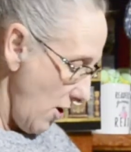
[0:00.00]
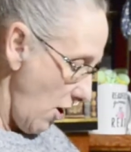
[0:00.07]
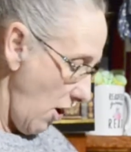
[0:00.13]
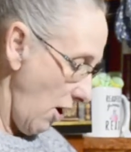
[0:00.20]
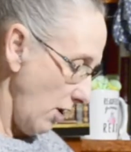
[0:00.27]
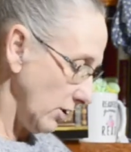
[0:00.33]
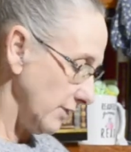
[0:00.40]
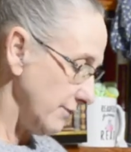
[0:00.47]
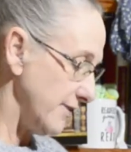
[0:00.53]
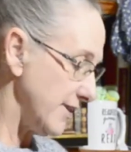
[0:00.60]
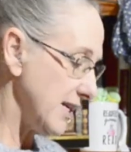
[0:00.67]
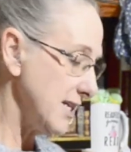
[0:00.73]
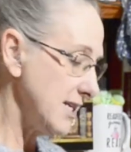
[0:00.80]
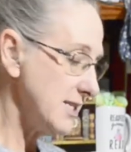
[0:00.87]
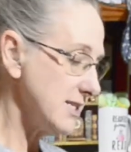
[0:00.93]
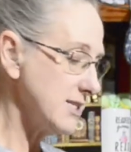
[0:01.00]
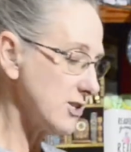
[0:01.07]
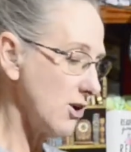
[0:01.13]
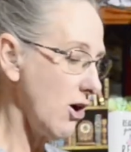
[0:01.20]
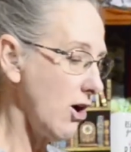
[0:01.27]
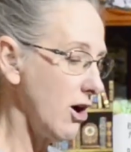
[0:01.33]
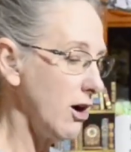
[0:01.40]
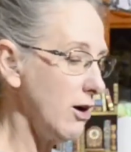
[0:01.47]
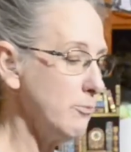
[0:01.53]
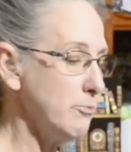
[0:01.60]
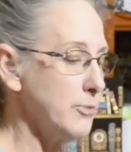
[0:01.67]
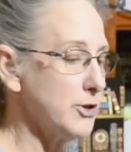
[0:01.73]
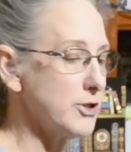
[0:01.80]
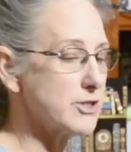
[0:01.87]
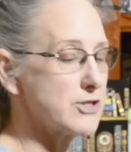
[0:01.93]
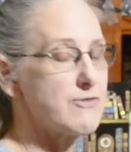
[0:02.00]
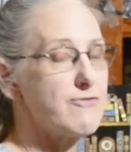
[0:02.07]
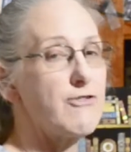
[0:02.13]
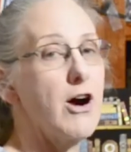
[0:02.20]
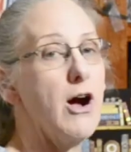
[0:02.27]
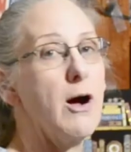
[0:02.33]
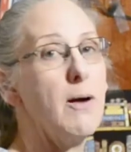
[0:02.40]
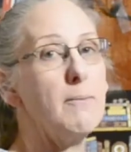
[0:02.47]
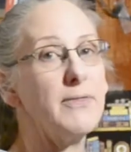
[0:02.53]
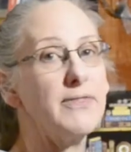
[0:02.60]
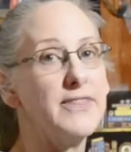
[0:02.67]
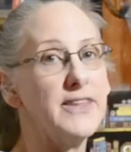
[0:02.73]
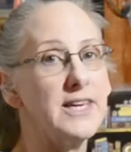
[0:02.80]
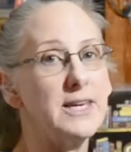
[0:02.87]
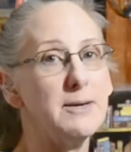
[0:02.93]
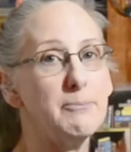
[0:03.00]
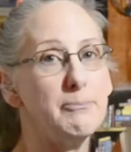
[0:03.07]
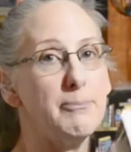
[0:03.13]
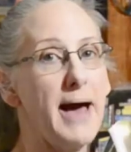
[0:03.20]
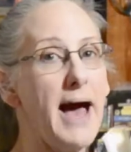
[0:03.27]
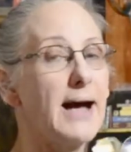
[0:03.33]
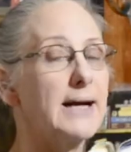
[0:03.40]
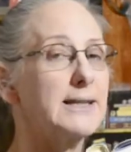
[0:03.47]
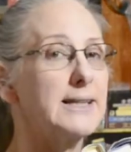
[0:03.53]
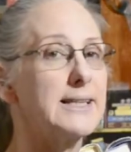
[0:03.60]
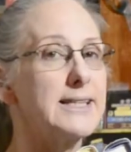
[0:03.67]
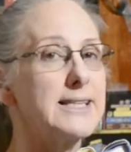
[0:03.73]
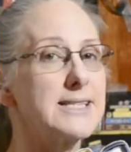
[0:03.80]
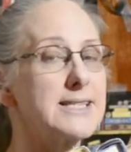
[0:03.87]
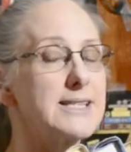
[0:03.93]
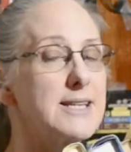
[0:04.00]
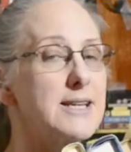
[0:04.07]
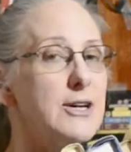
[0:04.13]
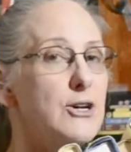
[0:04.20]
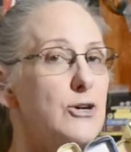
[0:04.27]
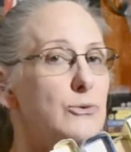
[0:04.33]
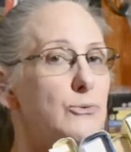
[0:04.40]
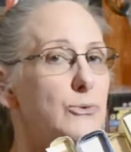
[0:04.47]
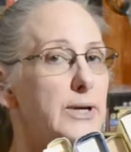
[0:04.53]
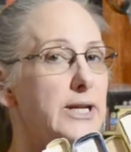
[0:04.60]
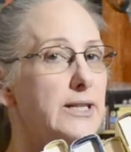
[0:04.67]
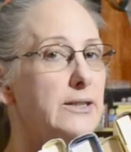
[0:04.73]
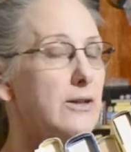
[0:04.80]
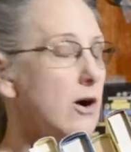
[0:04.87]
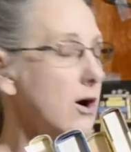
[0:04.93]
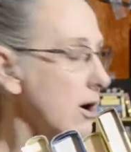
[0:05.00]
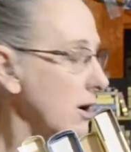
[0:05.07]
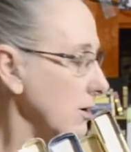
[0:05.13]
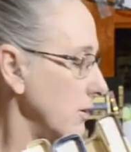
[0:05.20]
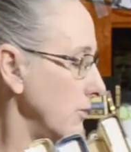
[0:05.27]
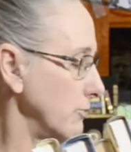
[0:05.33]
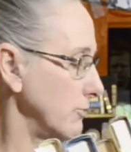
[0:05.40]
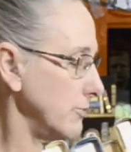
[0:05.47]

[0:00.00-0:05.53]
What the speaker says: all of these are books from the backlist read-along,